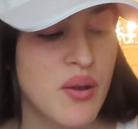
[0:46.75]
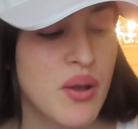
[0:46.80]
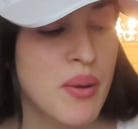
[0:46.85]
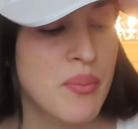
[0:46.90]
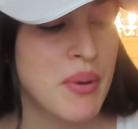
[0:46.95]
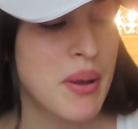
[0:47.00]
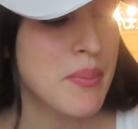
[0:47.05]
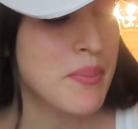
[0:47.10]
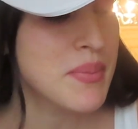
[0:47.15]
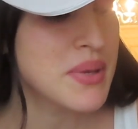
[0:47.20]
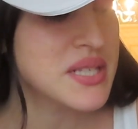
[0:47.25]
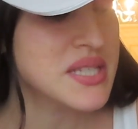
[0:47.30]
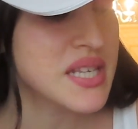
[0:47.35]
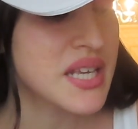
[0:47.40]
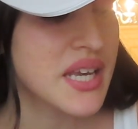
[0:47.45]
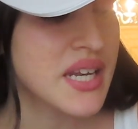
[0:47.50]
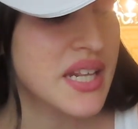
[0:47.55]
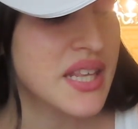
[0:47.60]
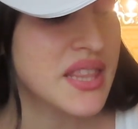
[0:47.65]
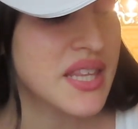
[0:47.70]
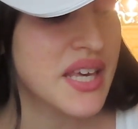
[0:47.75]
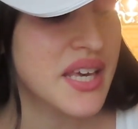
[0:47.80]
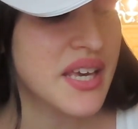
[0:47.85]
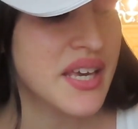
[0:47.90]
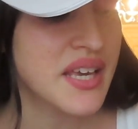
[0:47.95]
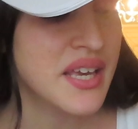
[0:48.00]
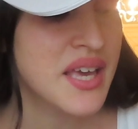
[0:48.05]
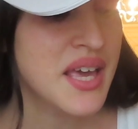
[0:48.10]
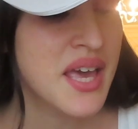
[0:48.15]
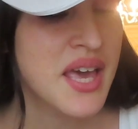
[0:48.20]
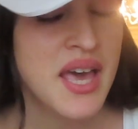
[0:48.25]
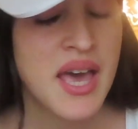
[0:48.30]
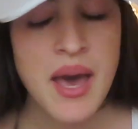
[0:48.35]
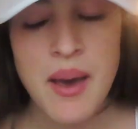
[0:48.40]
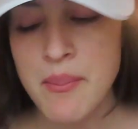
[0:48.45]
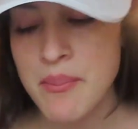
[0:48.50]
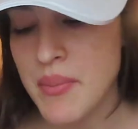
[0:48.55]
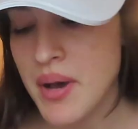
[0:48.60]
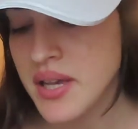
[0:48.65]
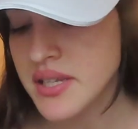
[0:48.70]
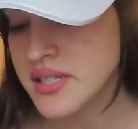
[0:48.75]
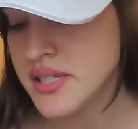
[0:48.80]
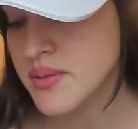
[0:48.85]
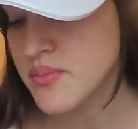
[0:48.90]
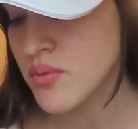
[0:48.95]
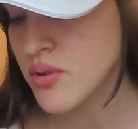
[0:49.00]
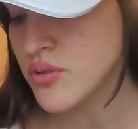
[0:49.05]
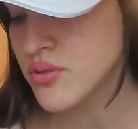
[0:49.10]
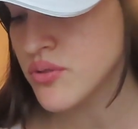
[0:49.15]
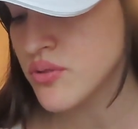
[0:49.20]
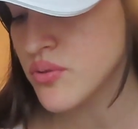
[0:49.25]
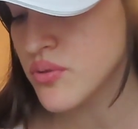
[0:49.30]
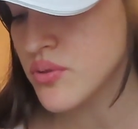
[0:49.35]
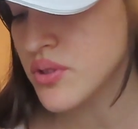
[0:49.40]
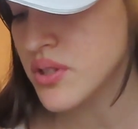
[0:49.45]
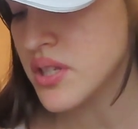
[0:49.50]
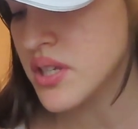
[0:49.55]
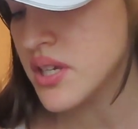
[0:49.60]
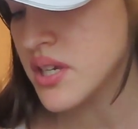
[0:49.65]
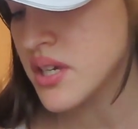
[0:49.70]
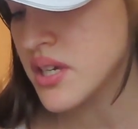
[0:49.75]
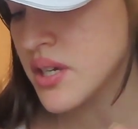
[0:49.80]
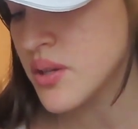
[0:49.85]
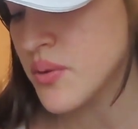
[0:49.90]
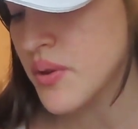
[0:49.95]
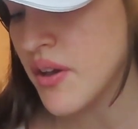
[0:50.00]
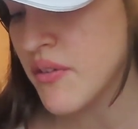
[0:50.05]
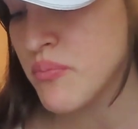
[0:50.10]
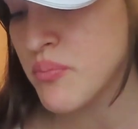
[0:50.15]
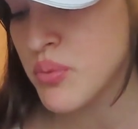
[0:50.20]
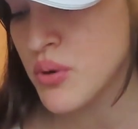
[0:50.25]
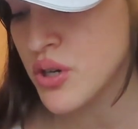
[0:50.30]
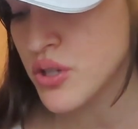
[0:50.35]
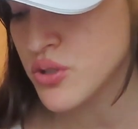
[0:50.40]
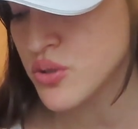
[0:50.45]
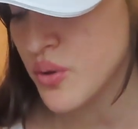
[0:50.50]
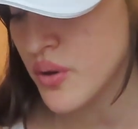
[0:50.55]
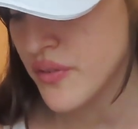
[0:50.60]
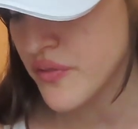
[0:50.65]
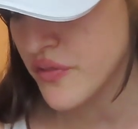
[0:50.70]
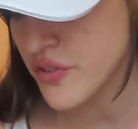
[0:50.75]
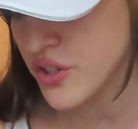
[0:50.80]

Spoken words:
Am I missing anything? Massimo Dutti, we have Bergdorf